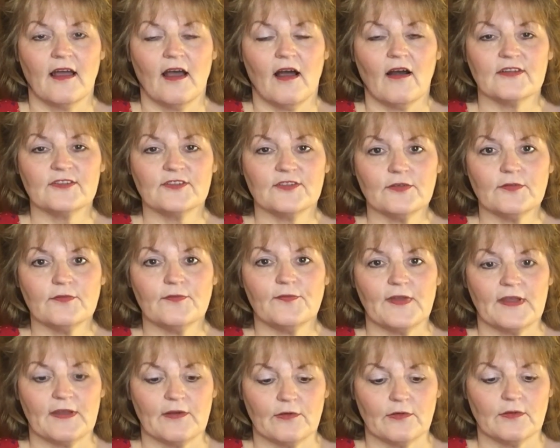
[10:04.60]
I do
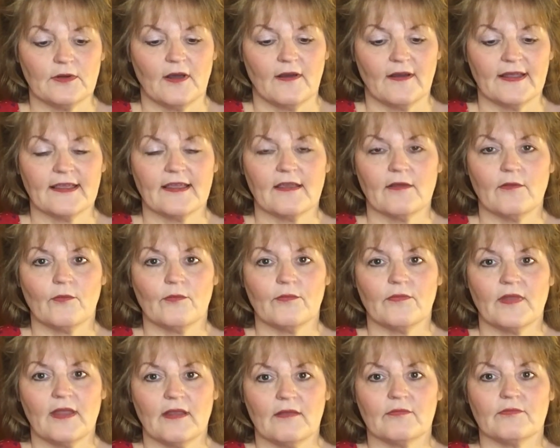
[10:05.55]
feel like
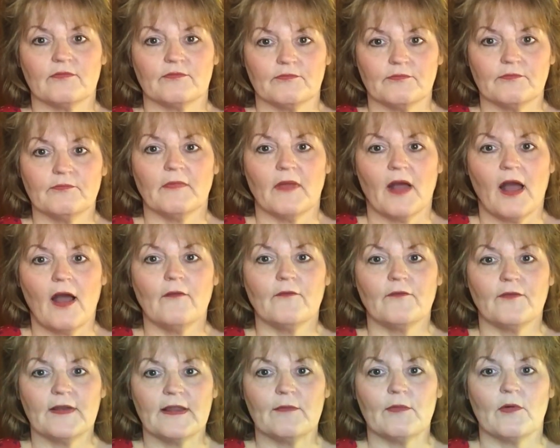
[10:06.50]
it
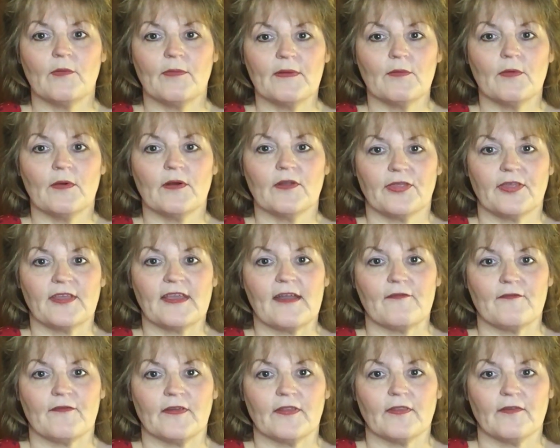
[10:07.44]
hopefully will be worth the
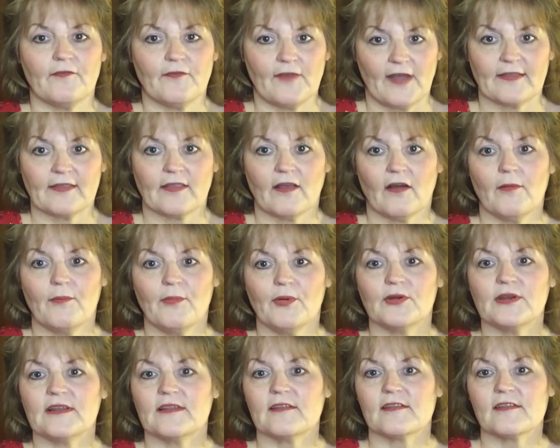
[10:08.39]
effort, the fact that I
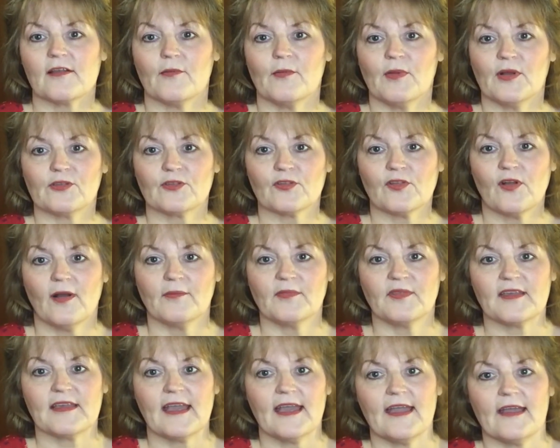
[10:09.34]
put in so much time
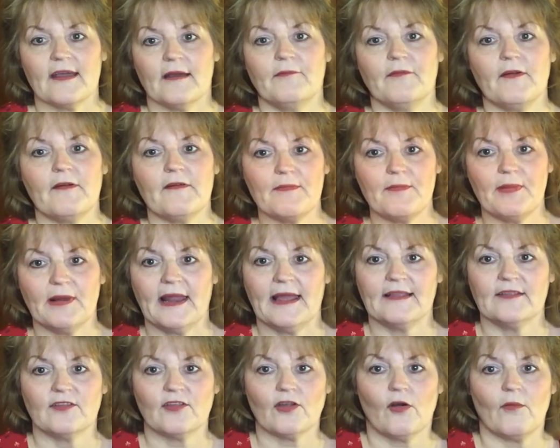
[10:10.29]
to get a very
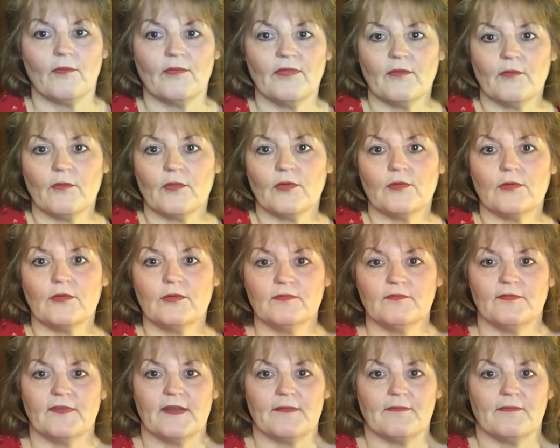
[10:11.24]
plain top that will
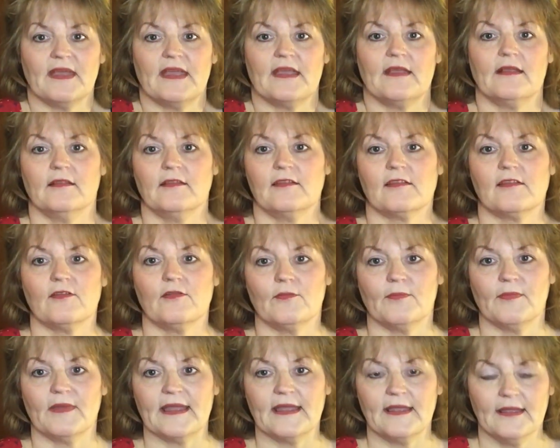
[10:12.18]
fit me and
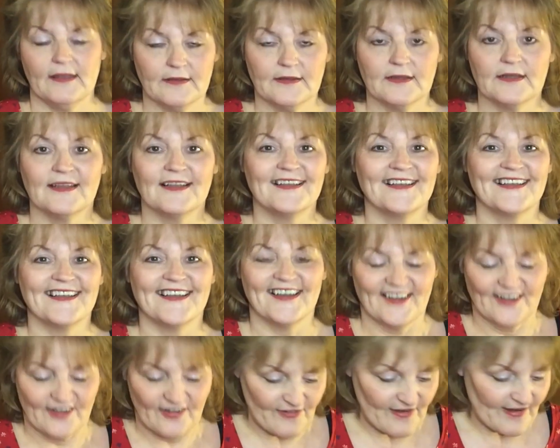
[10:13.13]
suit me.
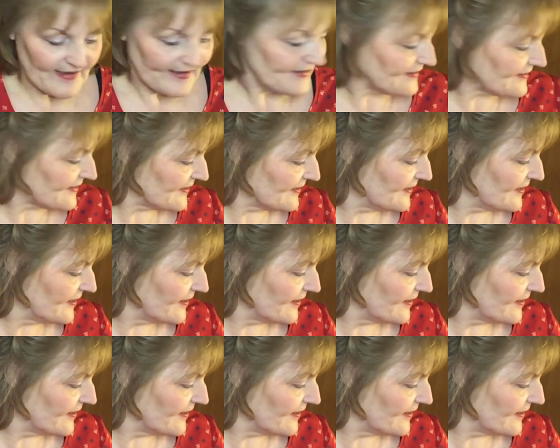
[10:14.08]
Right,